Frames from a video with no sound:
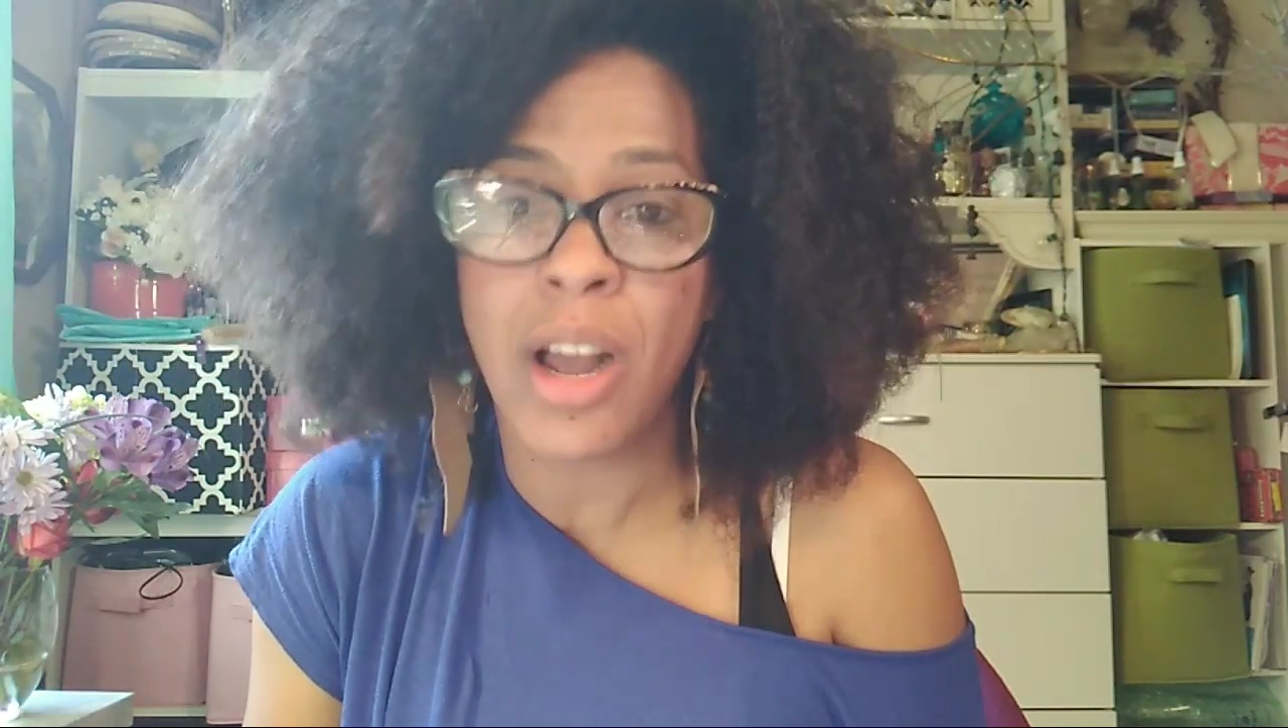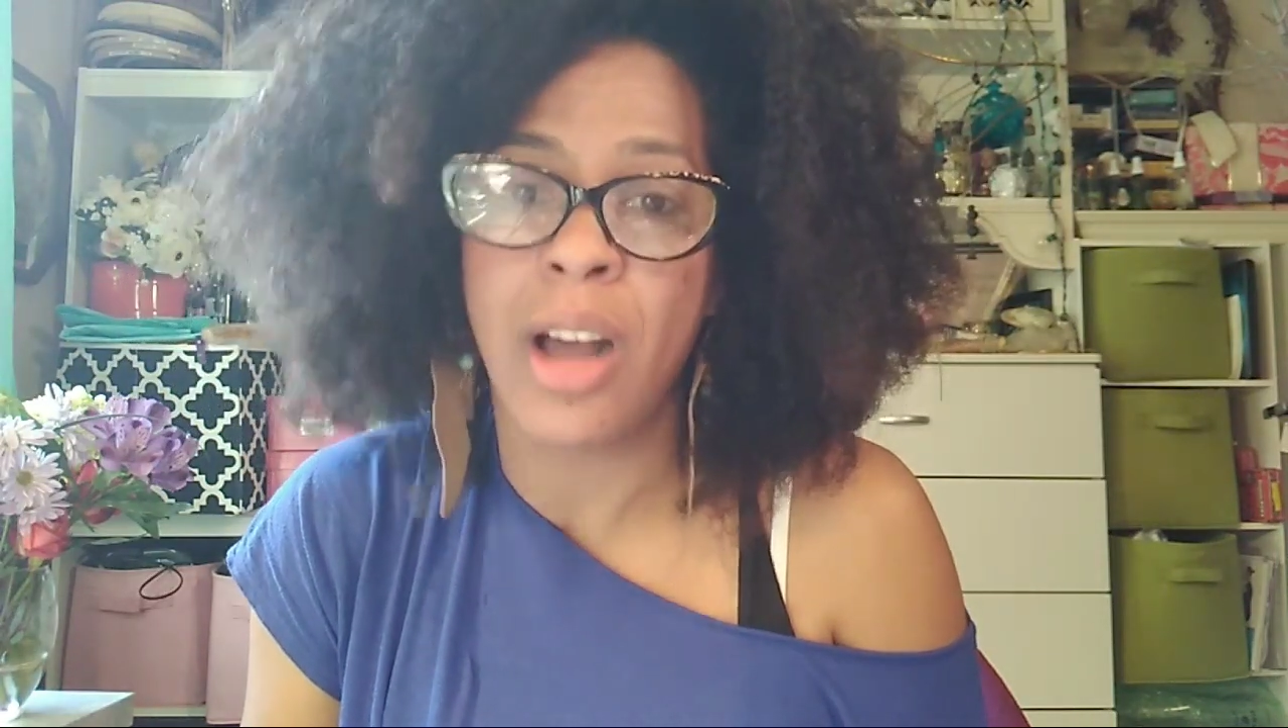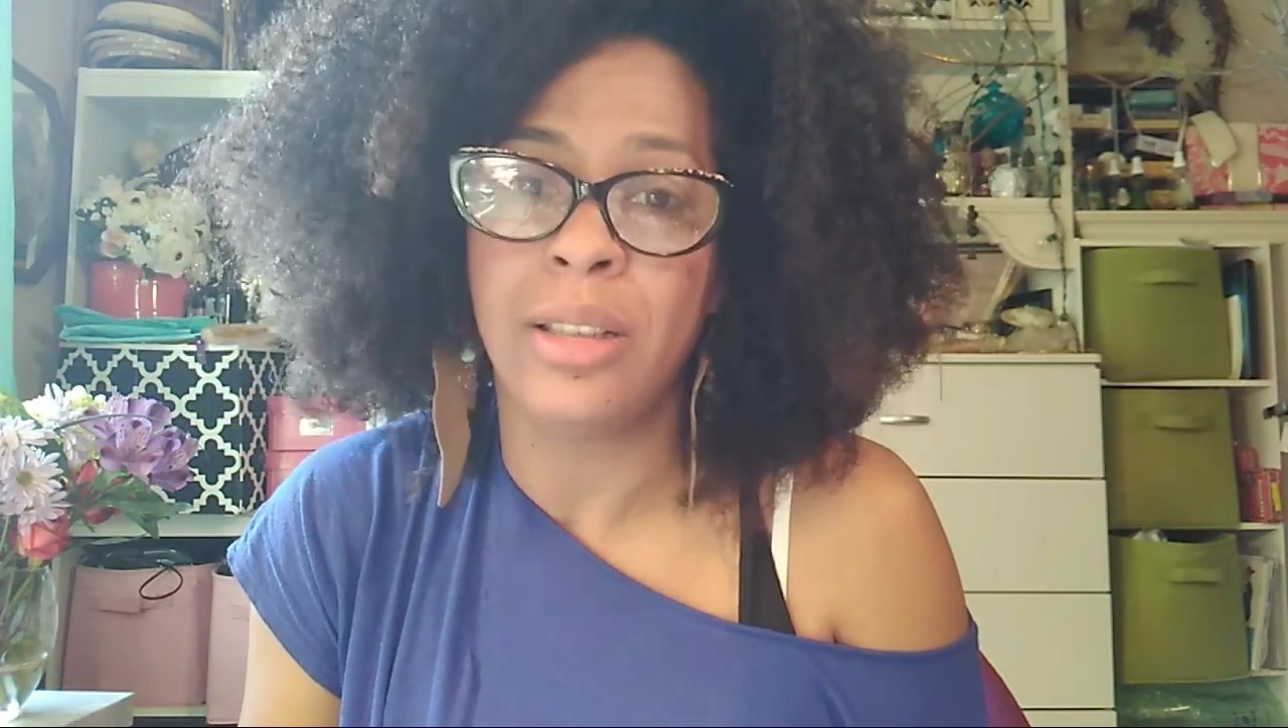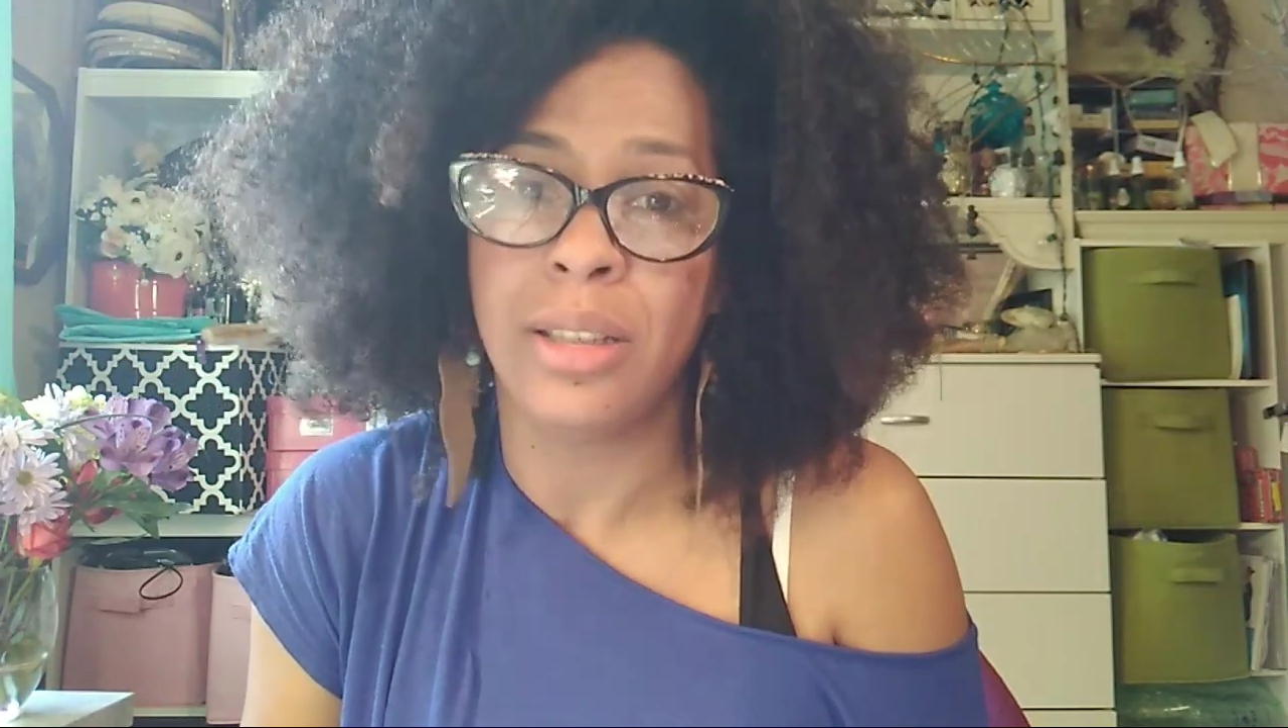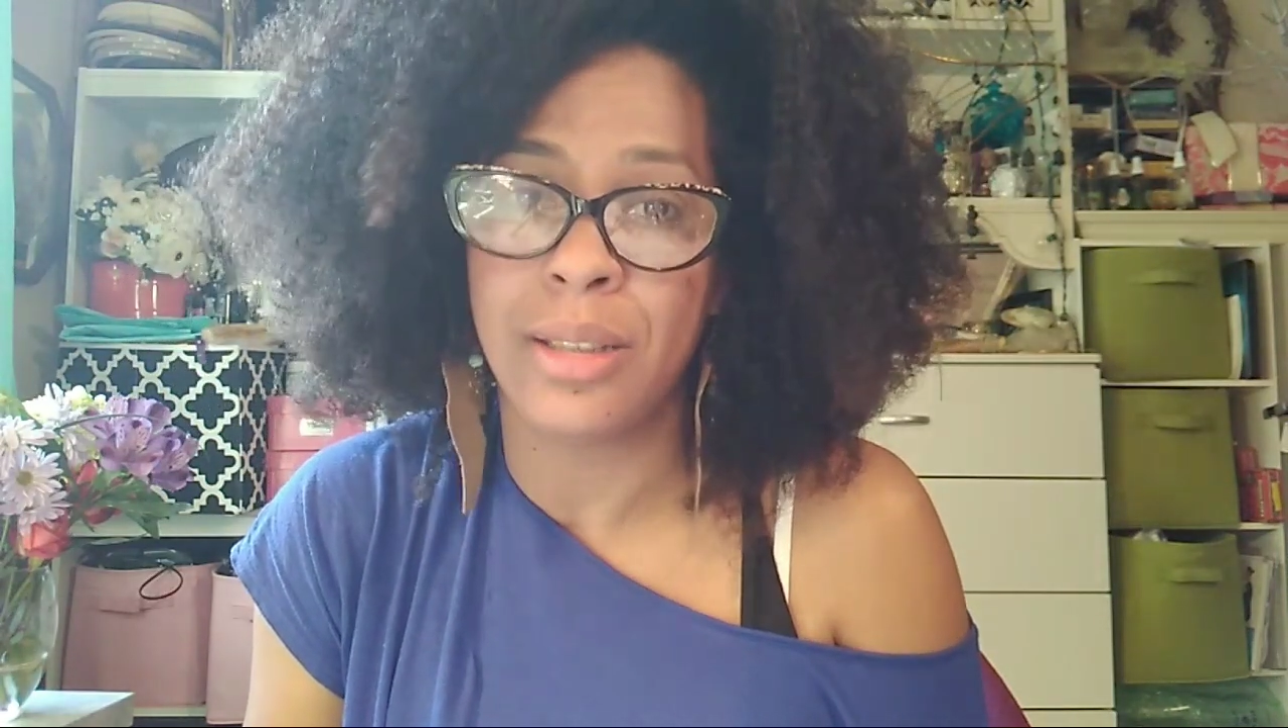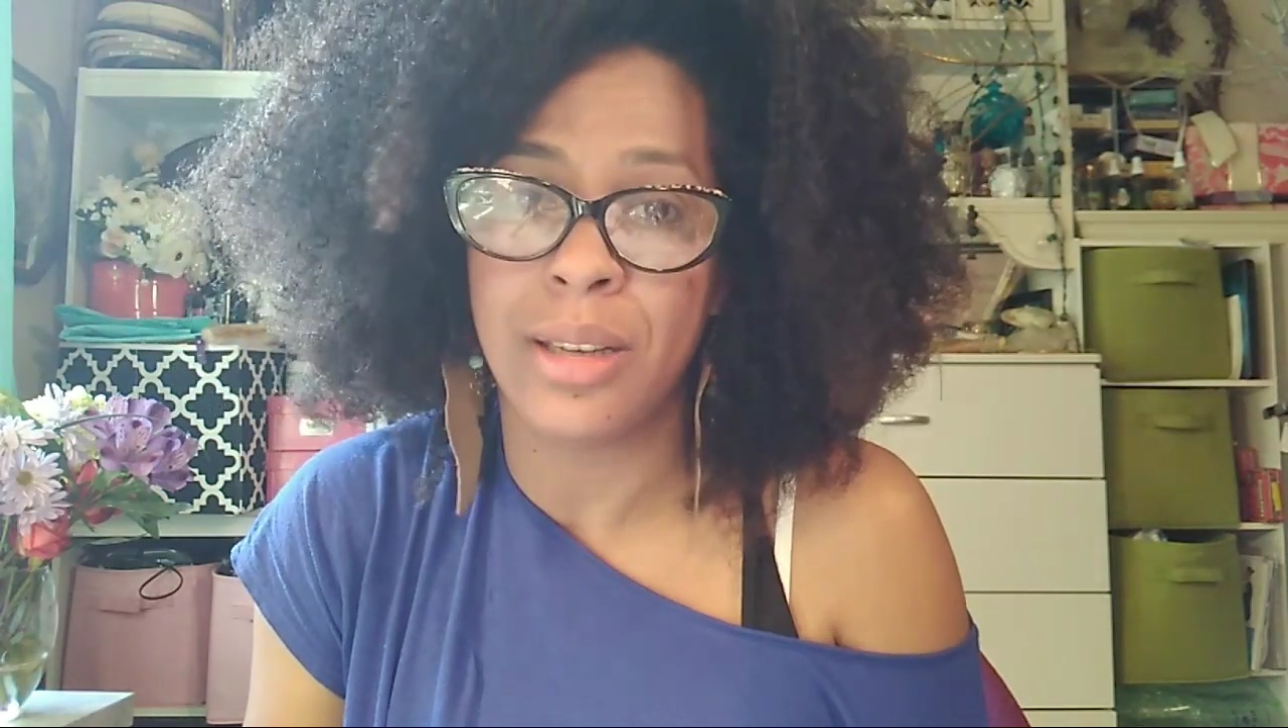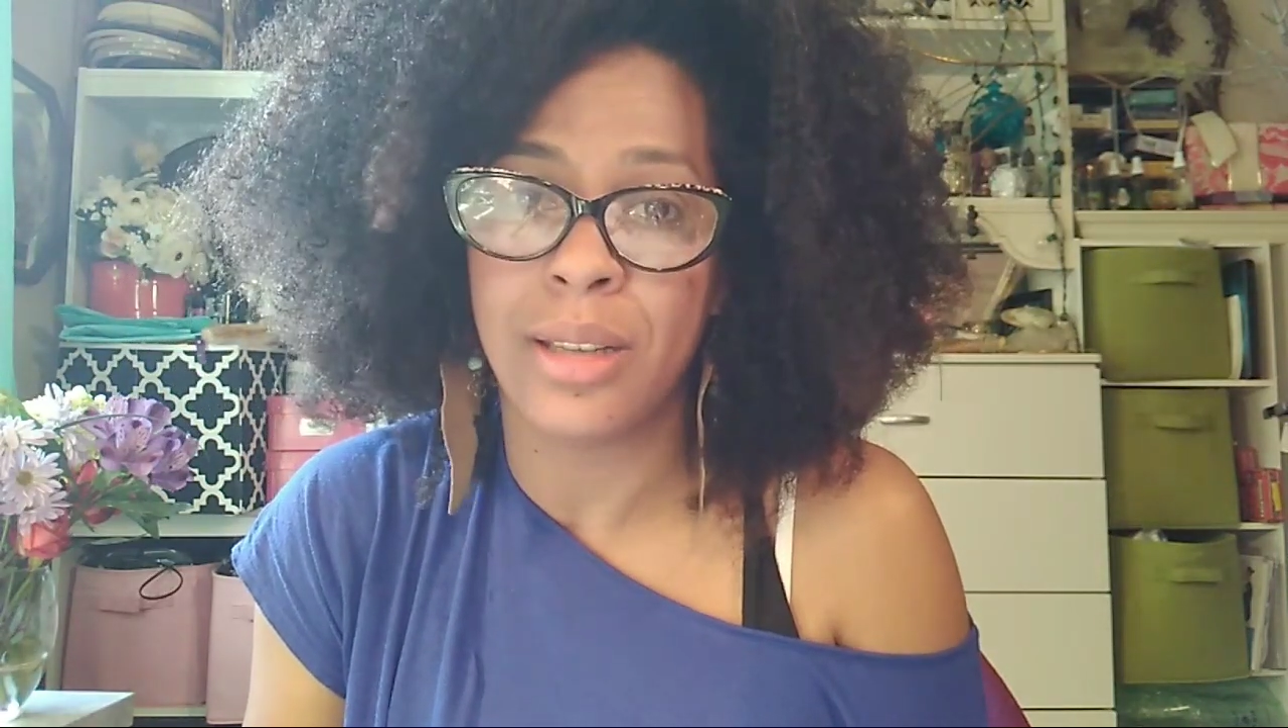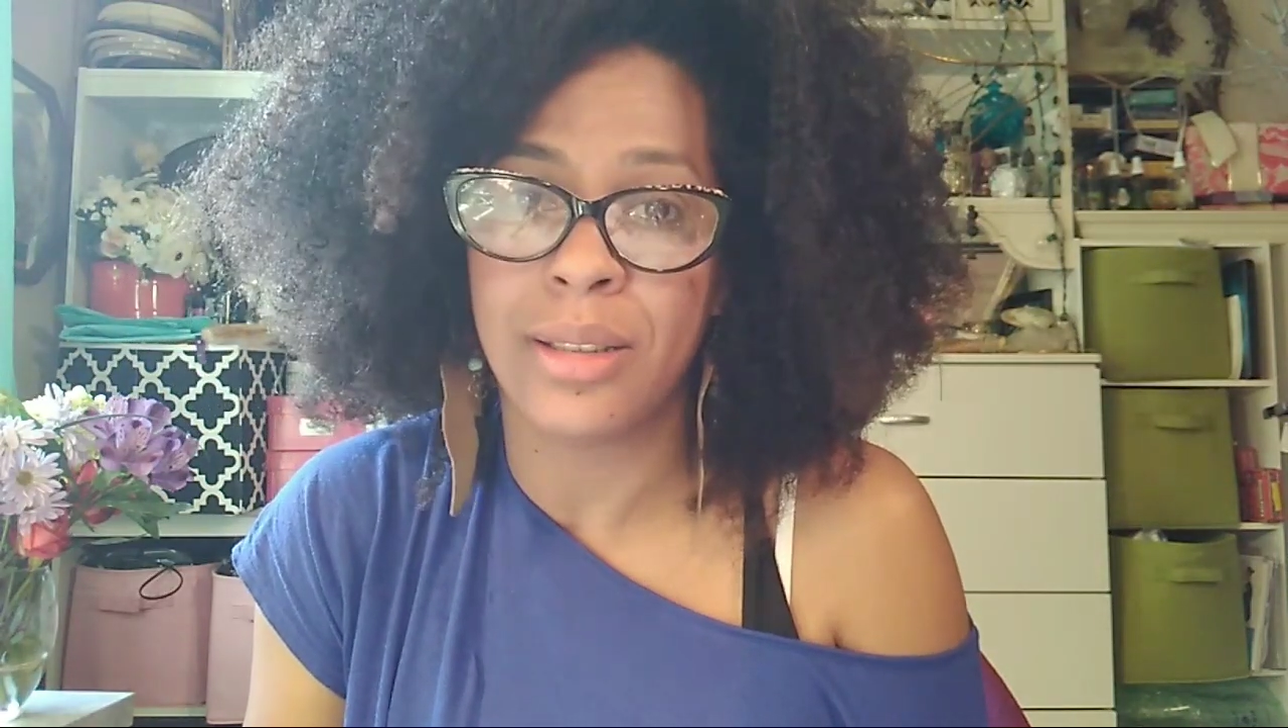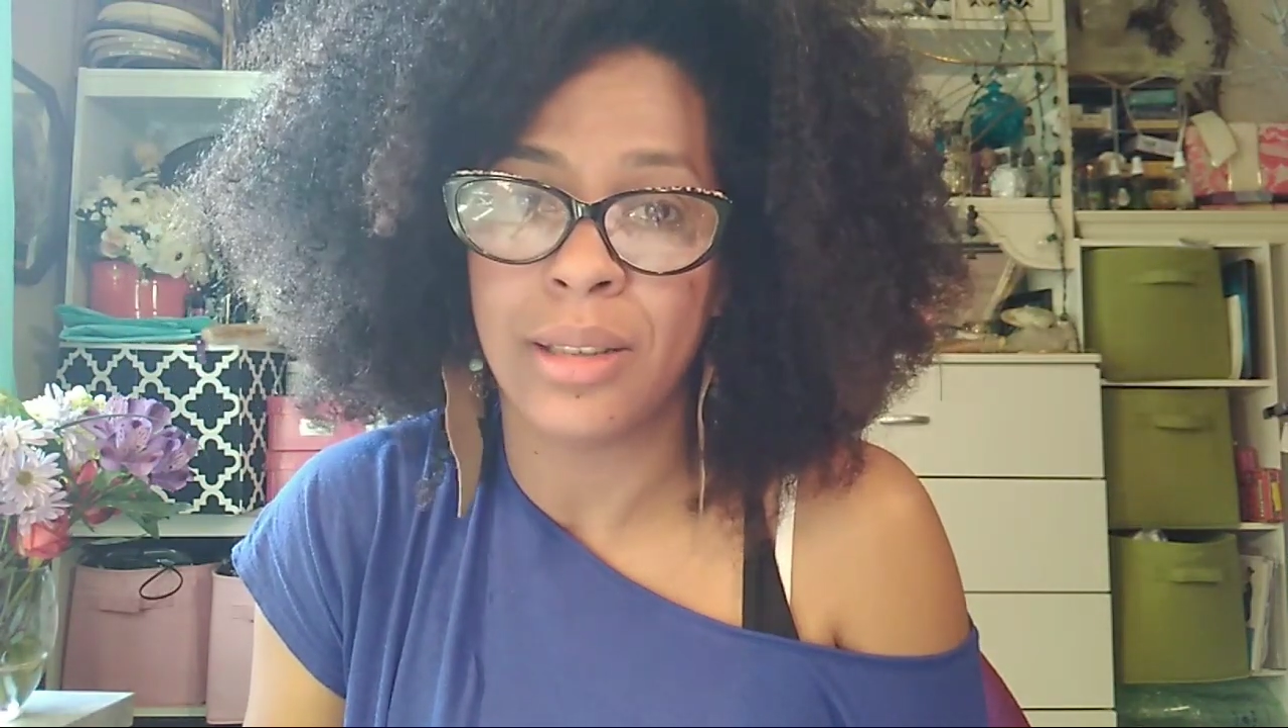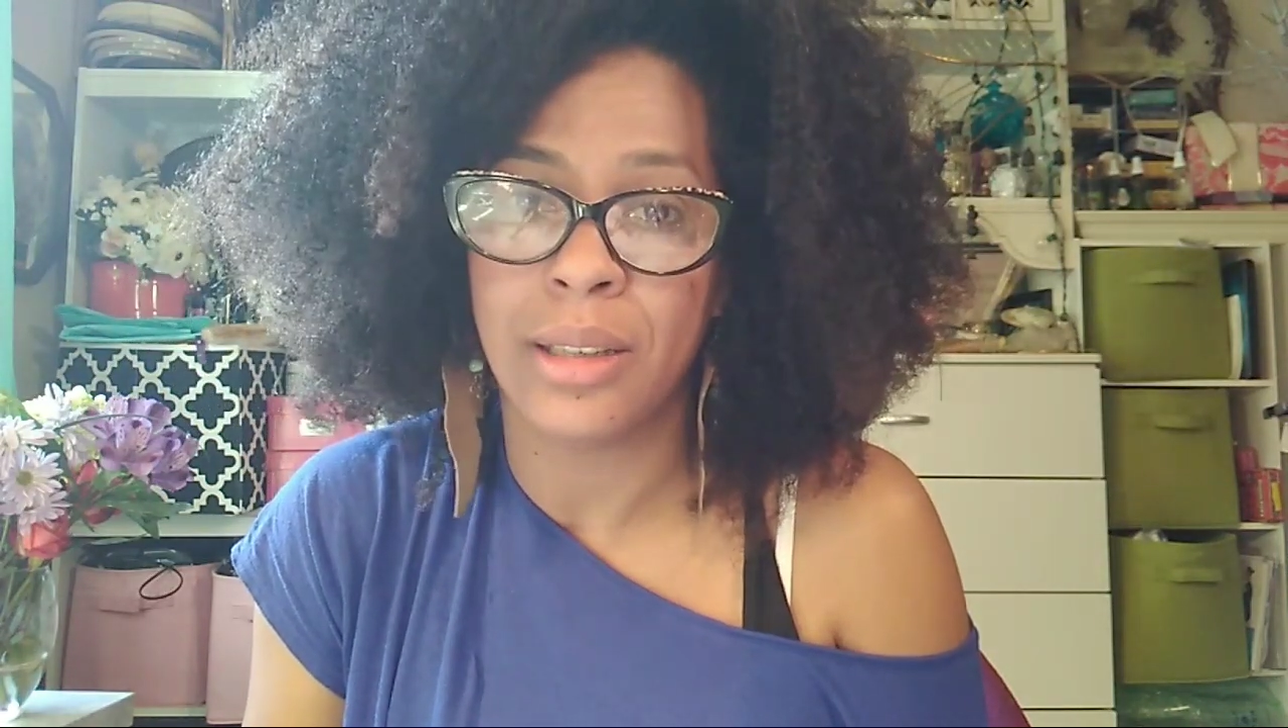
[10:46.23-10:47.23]

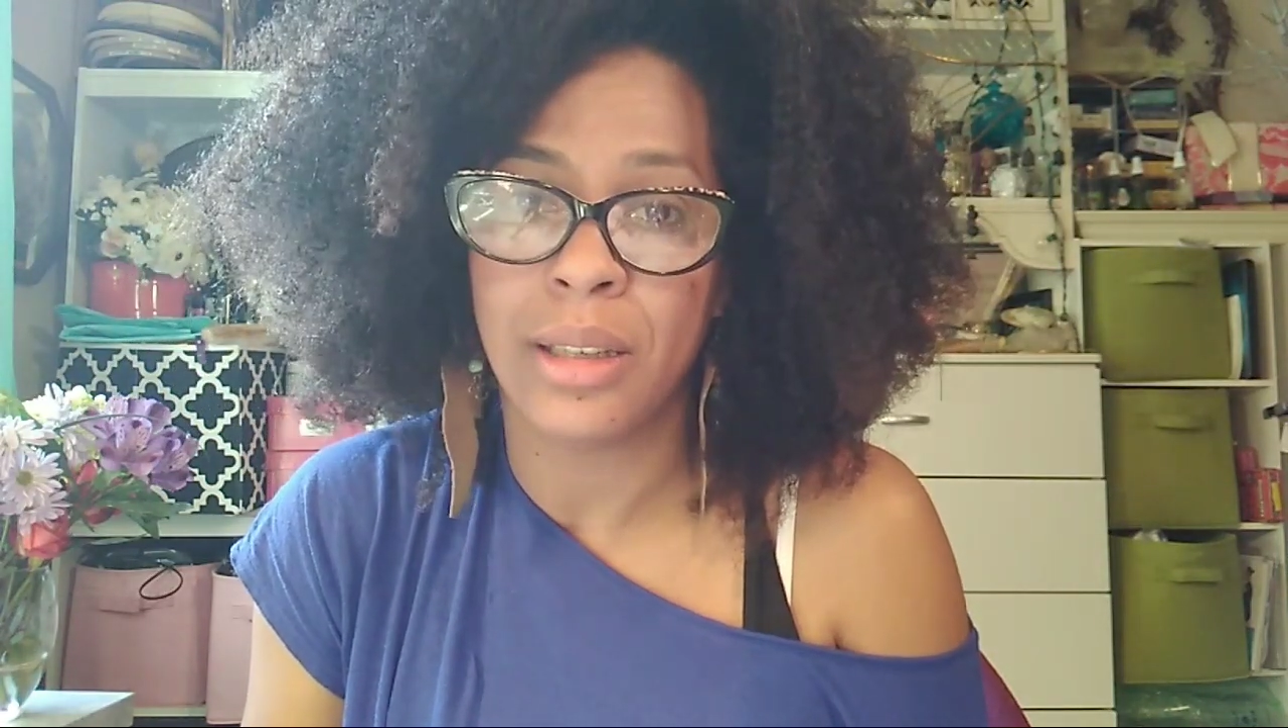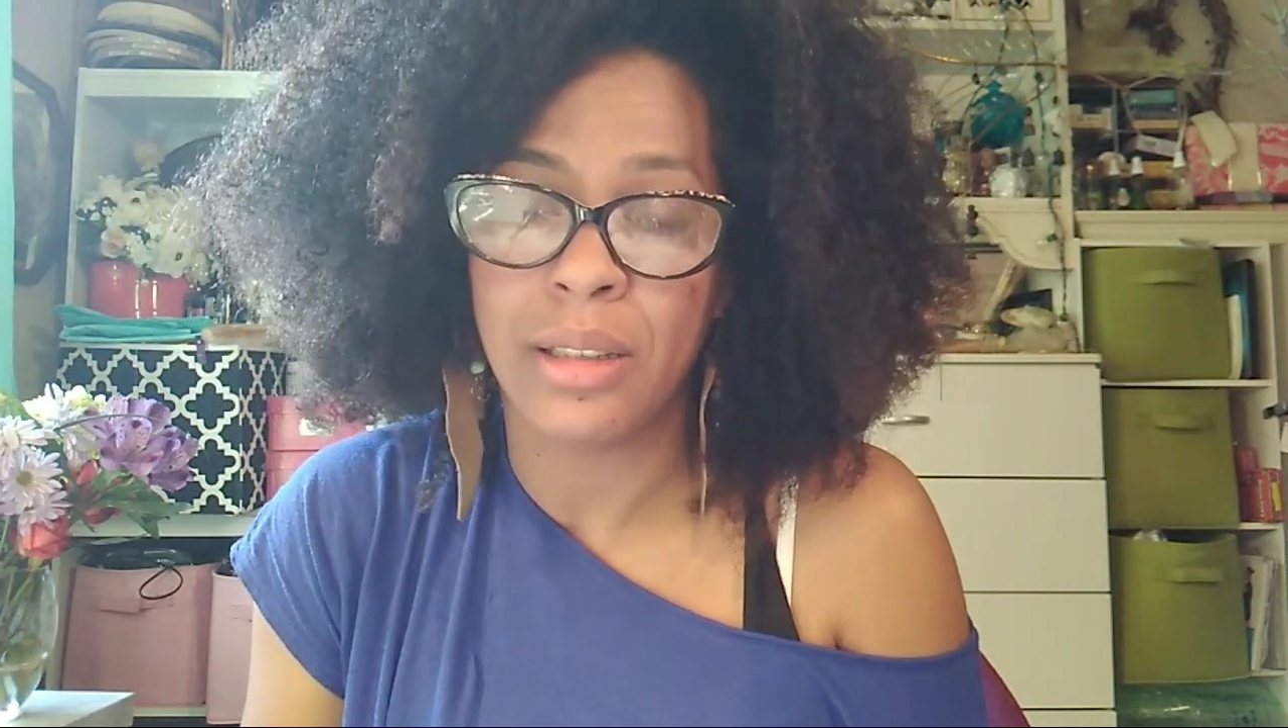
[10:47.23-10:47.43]
consciousness.